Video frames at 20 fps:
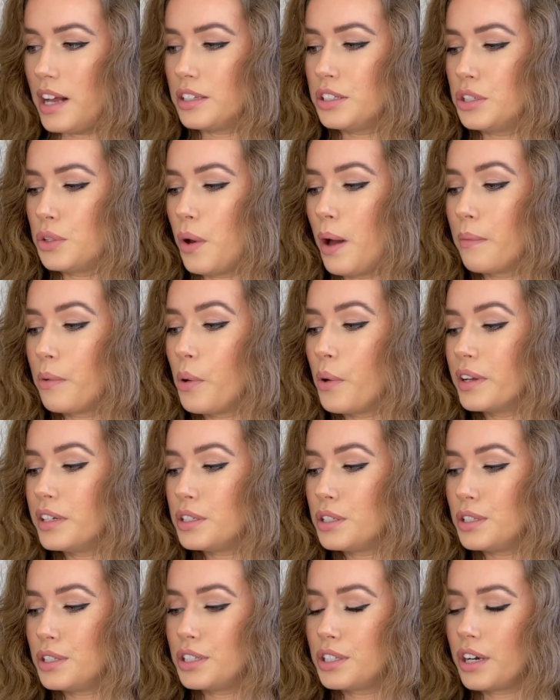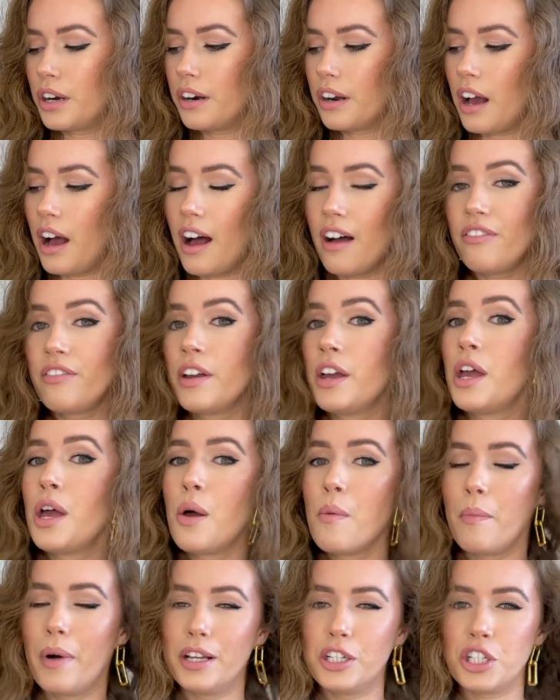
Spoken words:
So I'm going to start off by